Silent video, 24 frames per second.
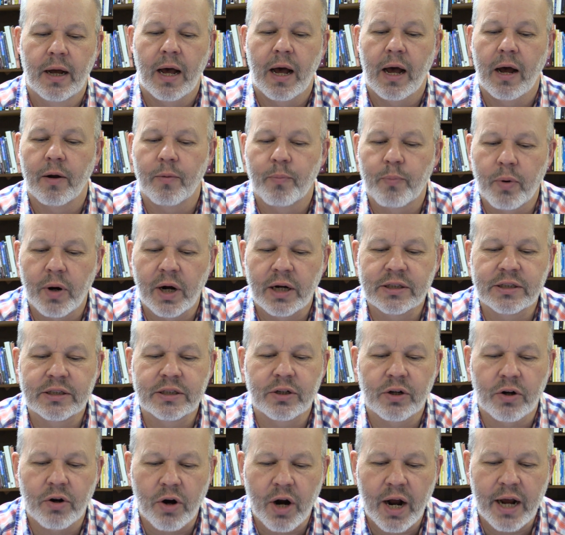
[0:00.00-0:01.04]
Our
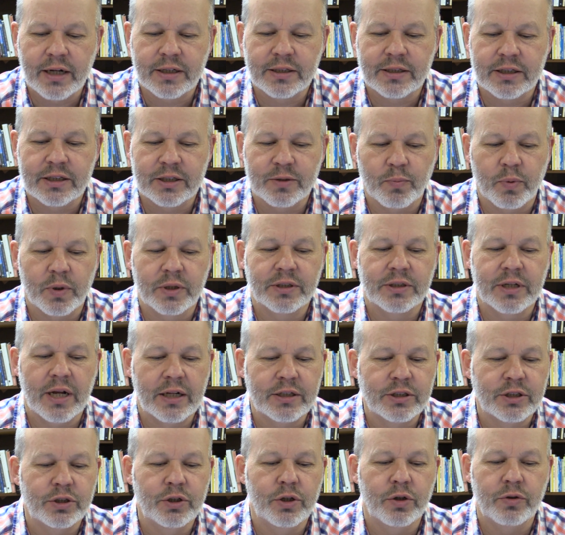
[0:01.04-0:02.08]
present crisis
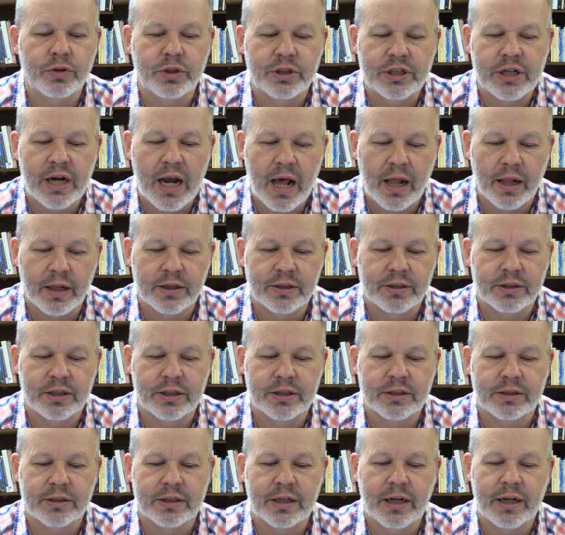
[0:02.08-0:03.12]
presents new
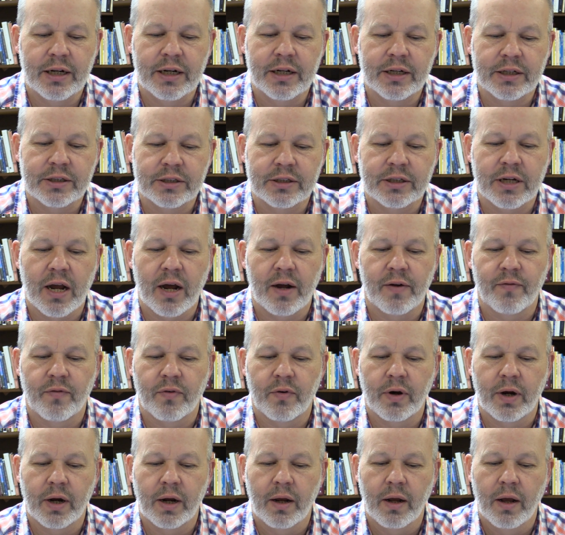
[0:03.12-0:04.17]
challenges in
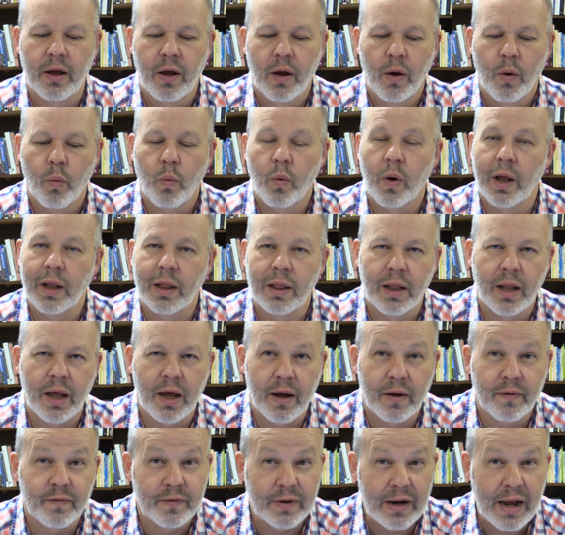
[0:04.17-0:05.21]
discovering what
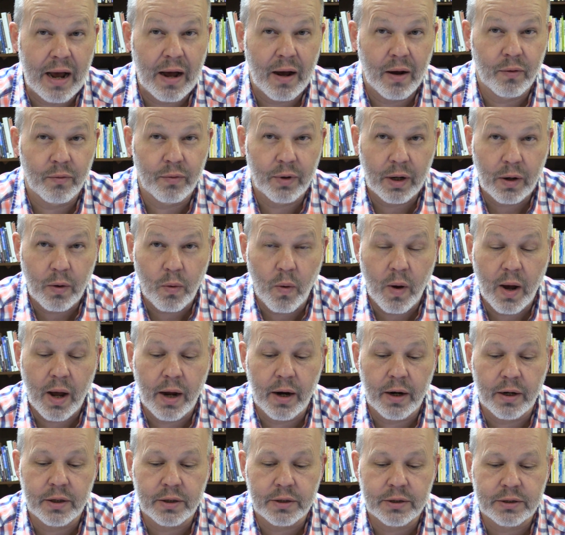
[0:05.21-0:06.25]
love now
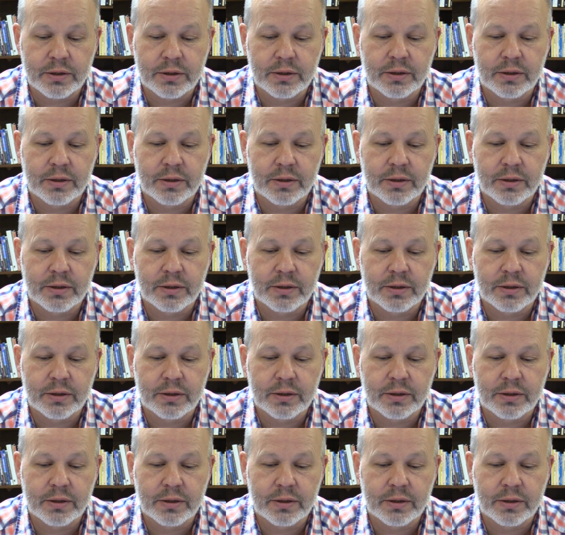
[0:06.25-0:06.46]
requires.